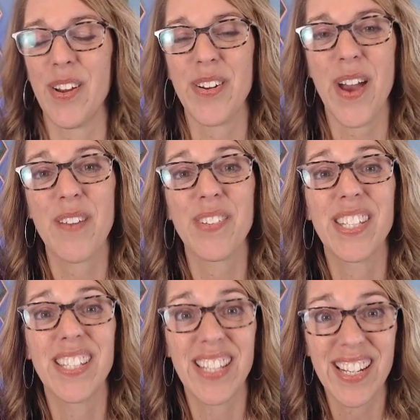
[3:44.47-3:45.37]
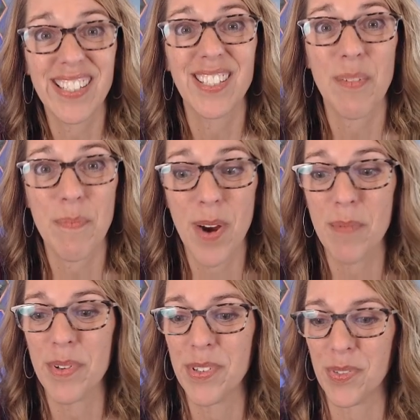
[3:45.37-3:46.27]
So I now have six
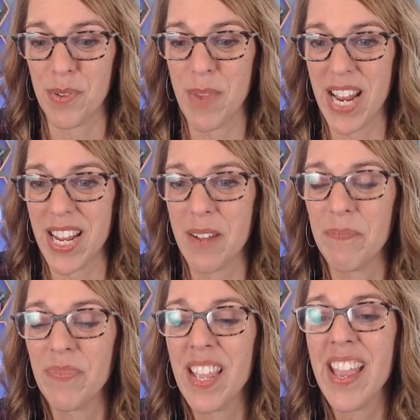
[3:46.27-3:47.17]
marbles remaining.